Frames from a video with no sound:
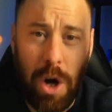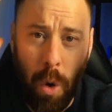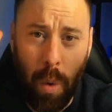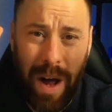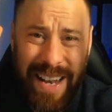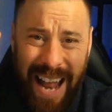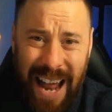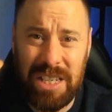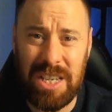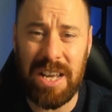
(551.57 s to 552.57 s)
all
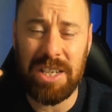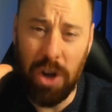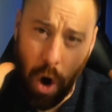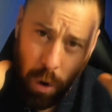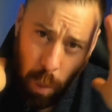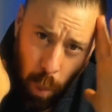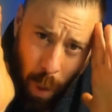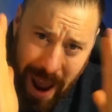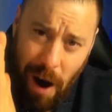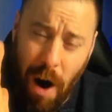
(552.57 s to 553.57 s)
analysis on
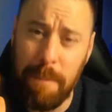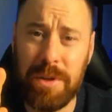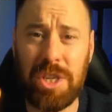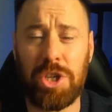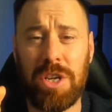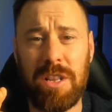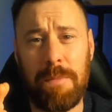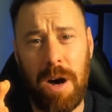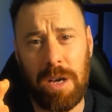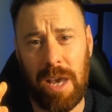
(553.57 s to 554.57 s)
where I'm positioned in the
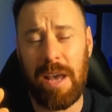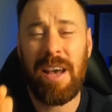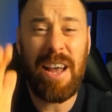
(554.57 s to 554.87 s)
market.